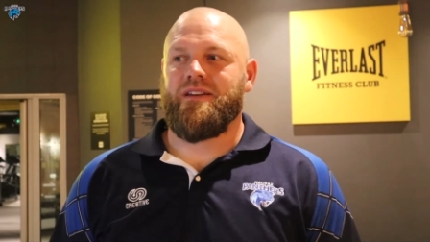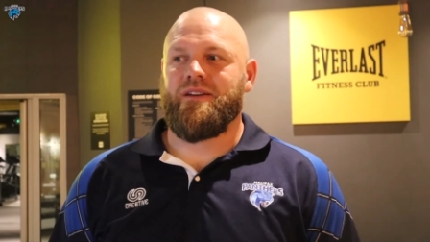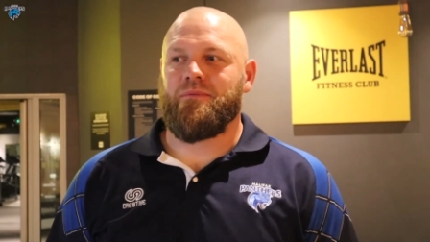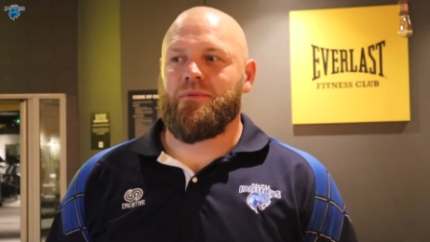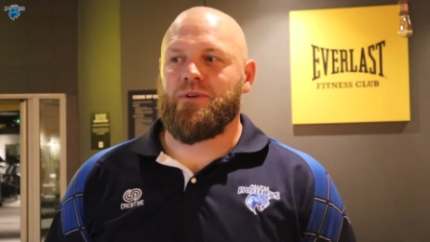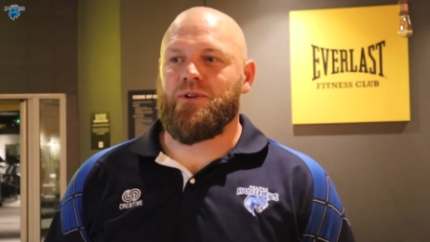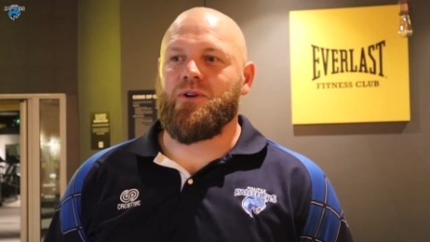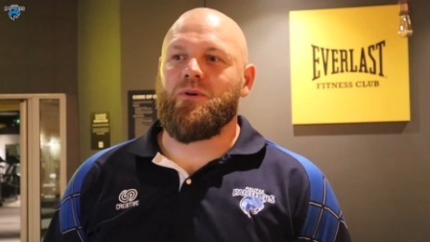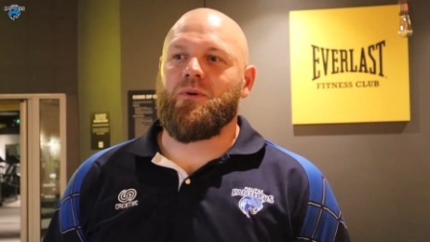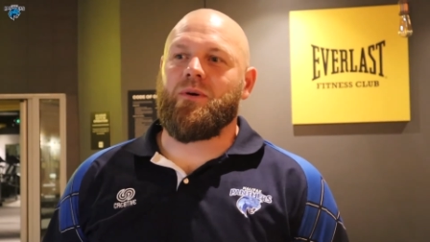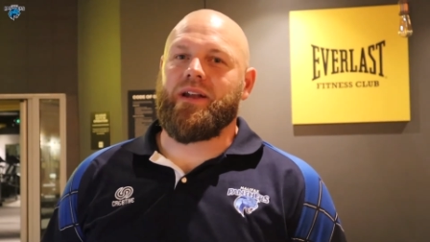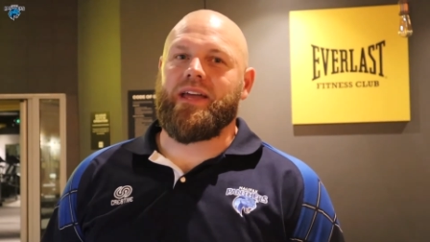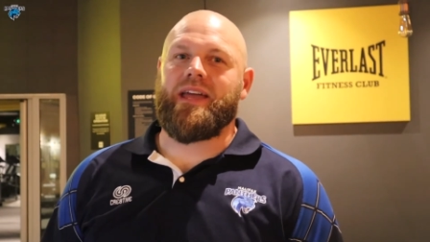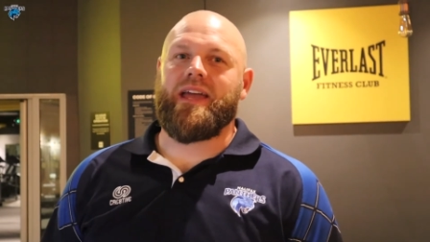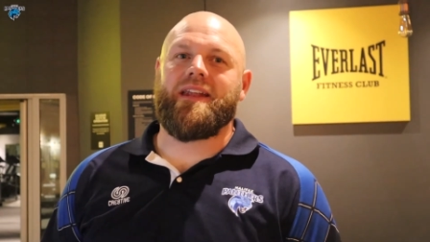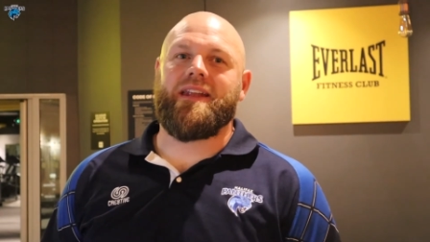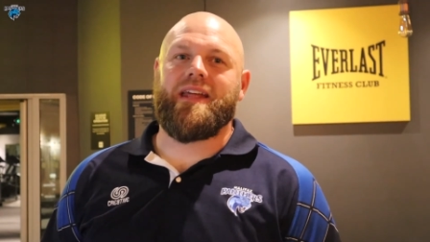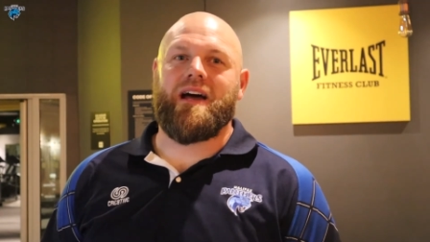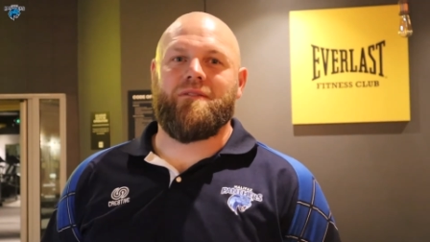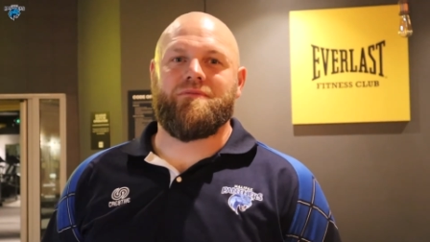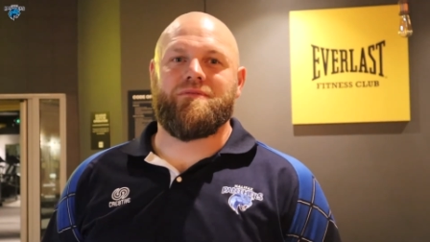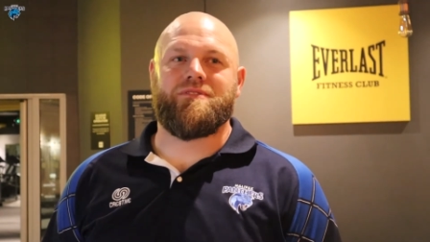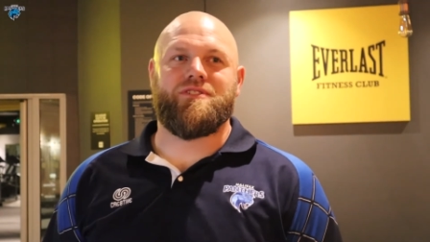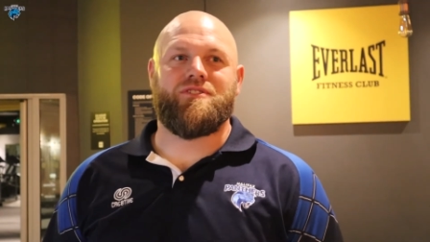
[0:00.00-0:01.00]
we don't want to get
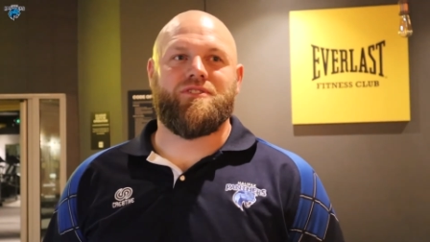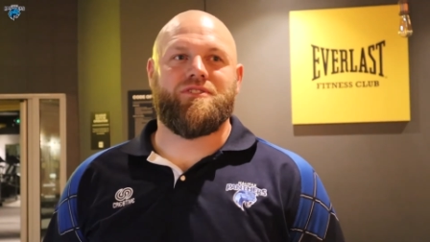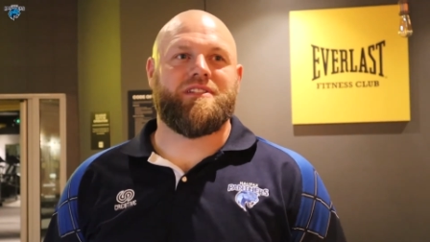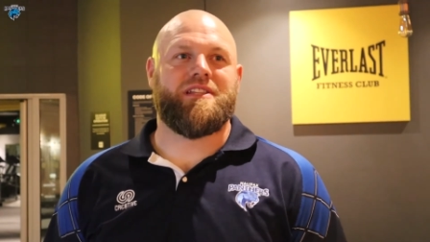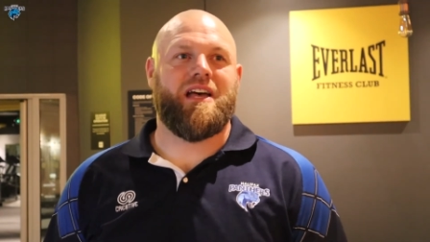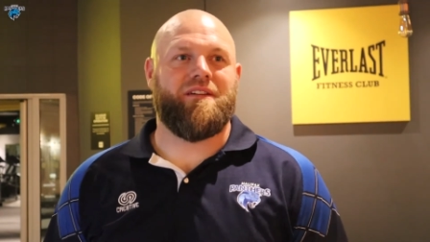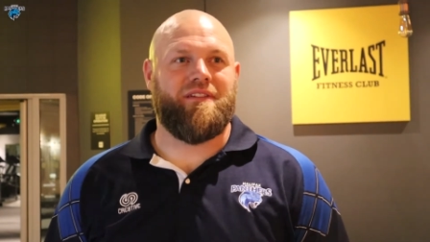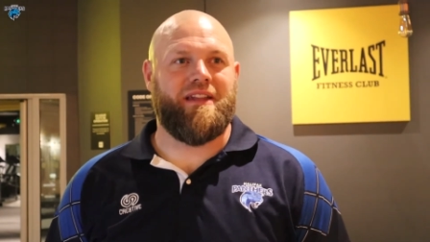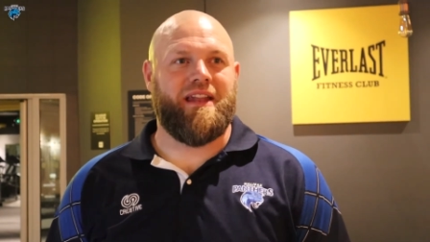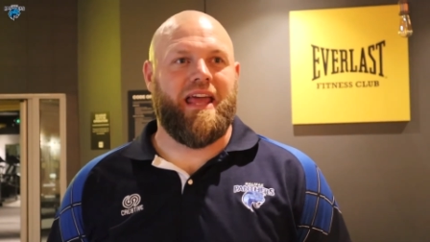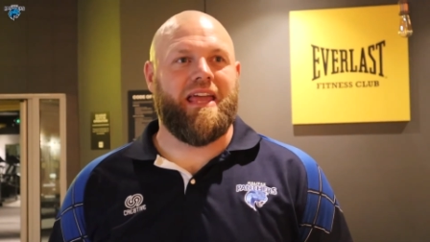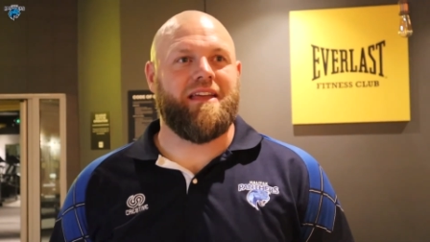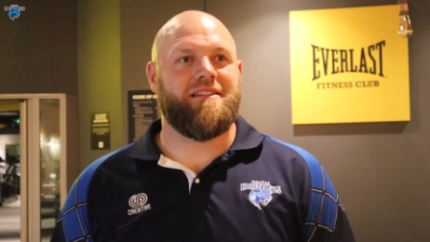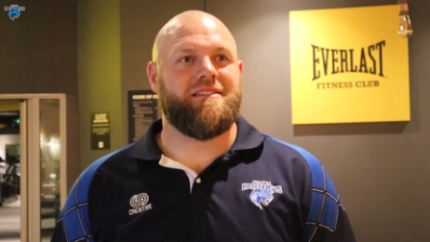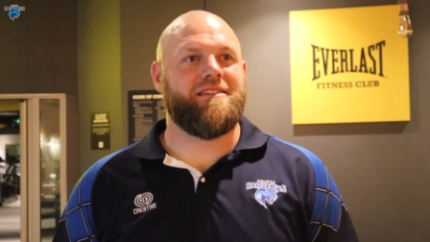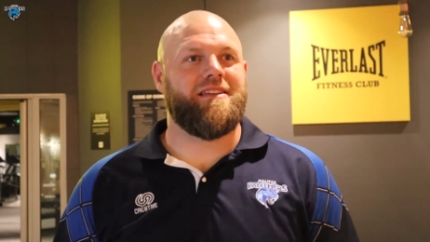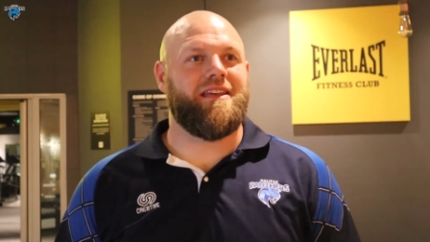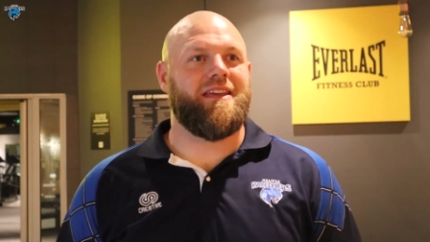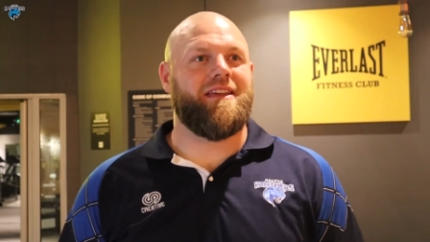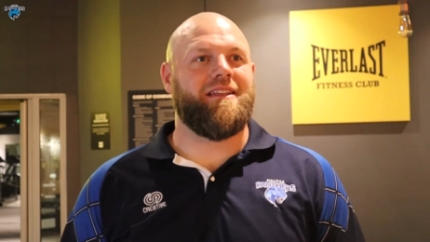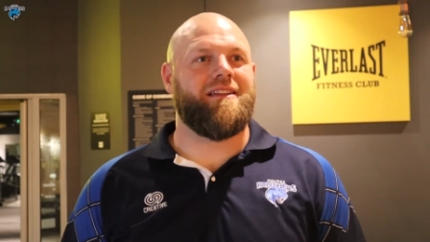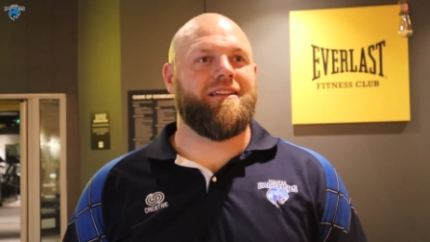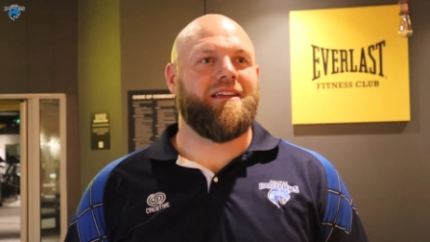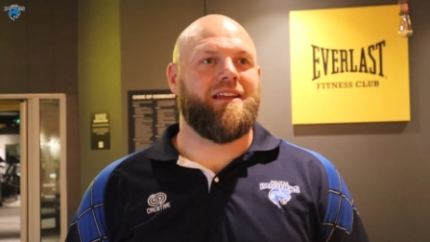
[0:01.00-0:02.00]
down to just having
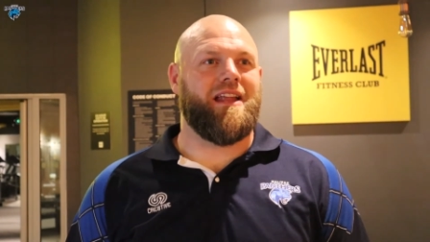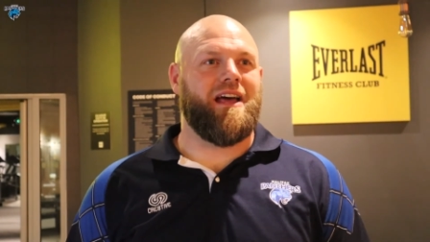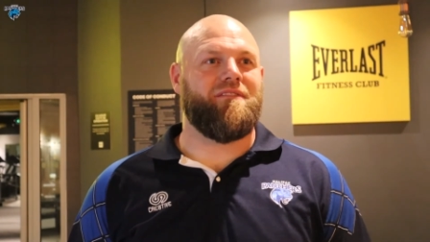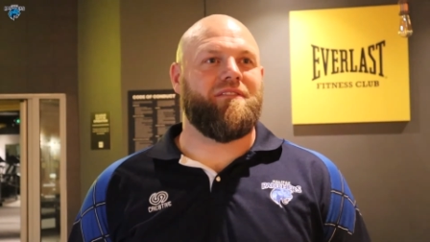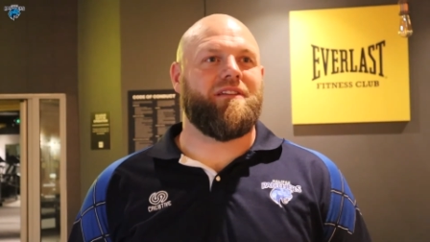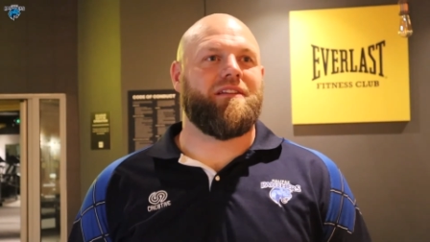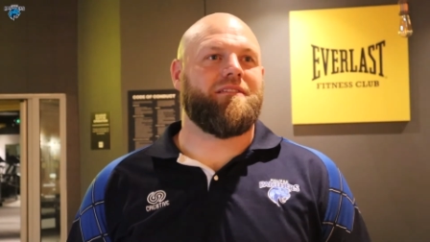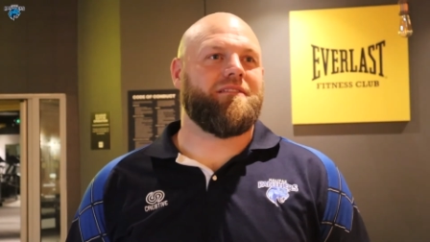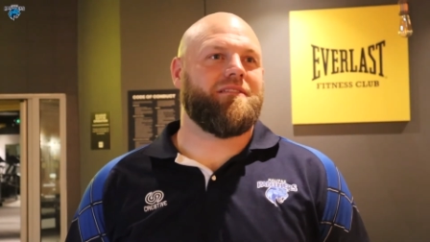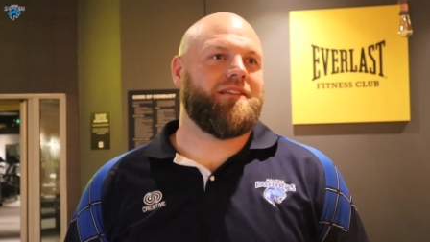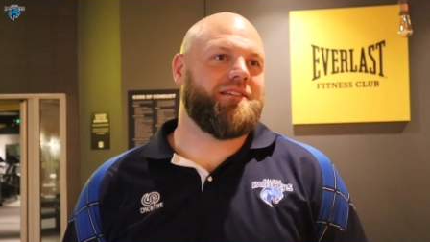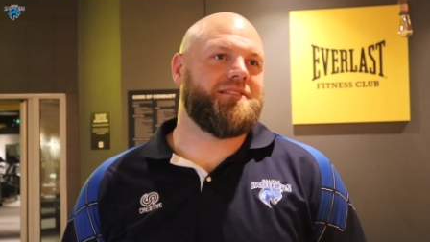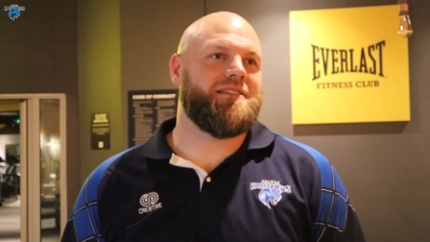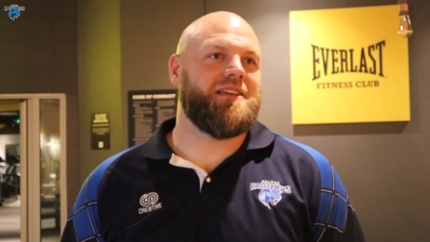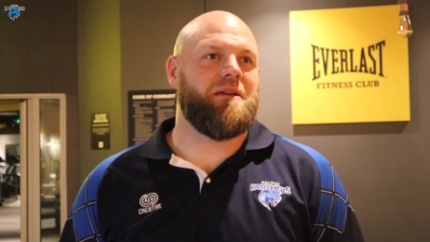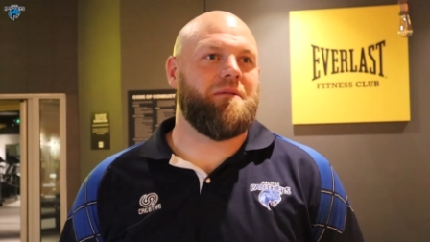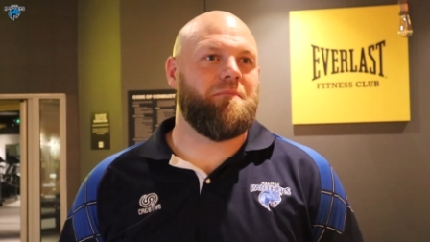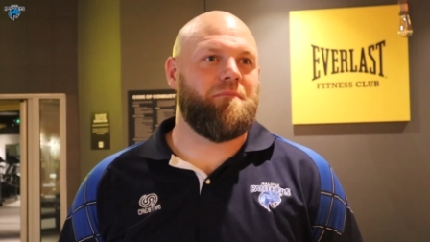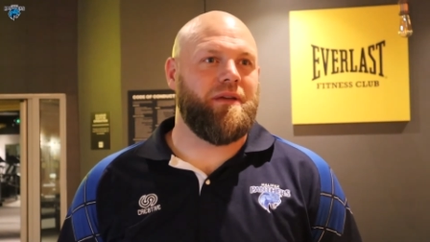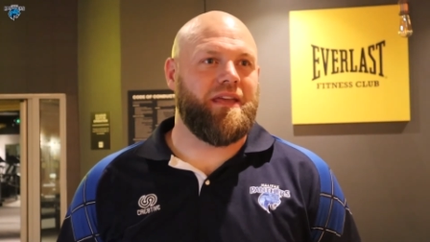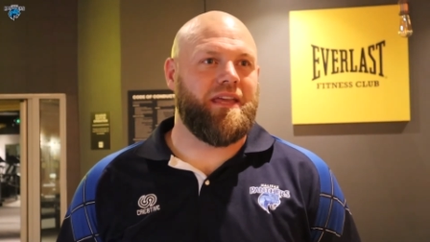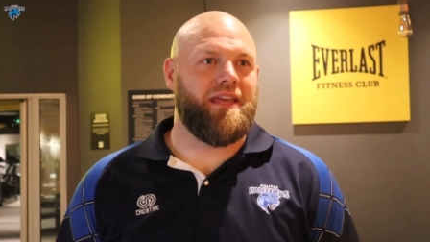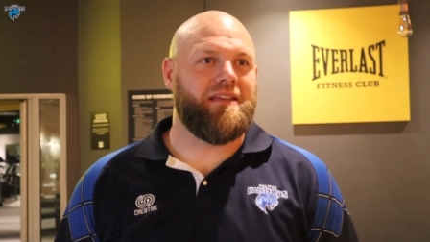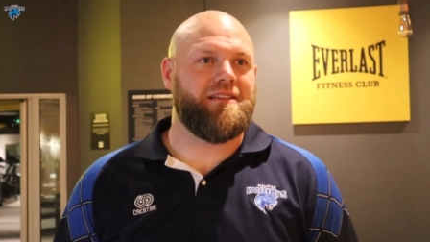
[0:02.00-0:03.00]
18 and having the
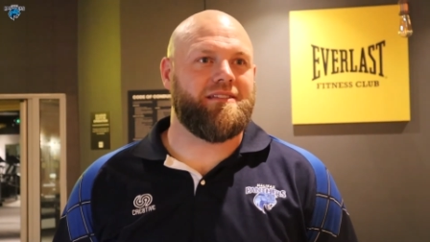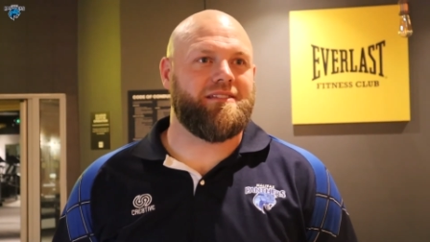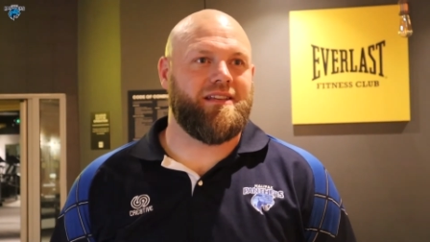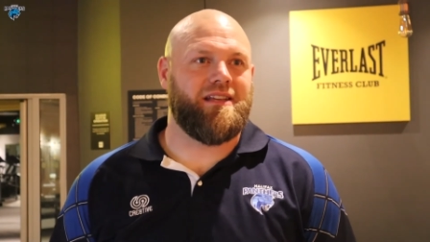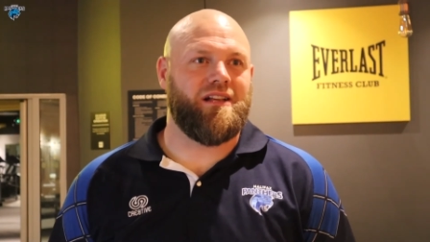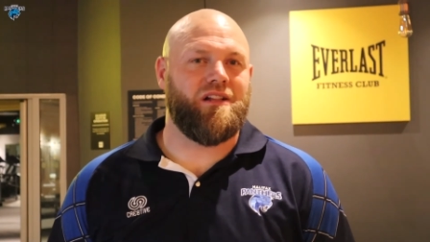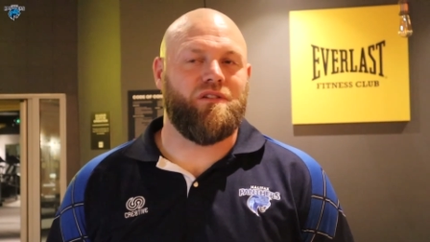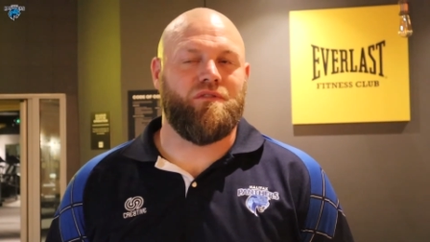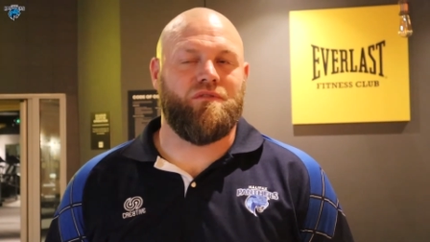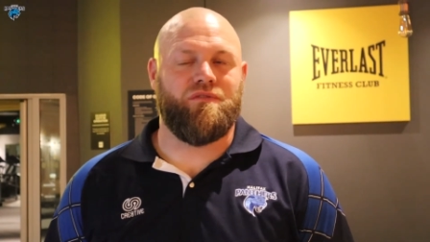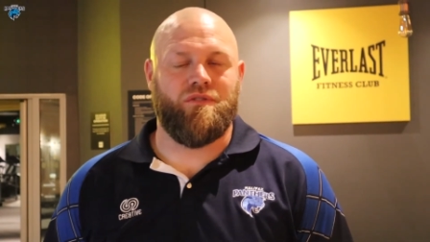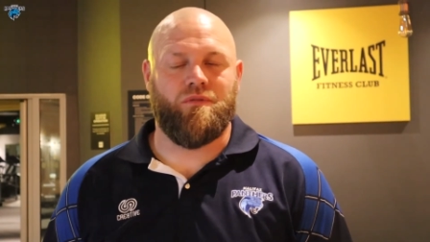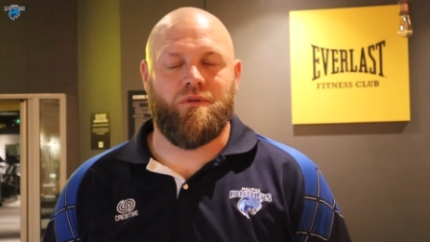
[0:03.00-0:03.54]
team pick itself.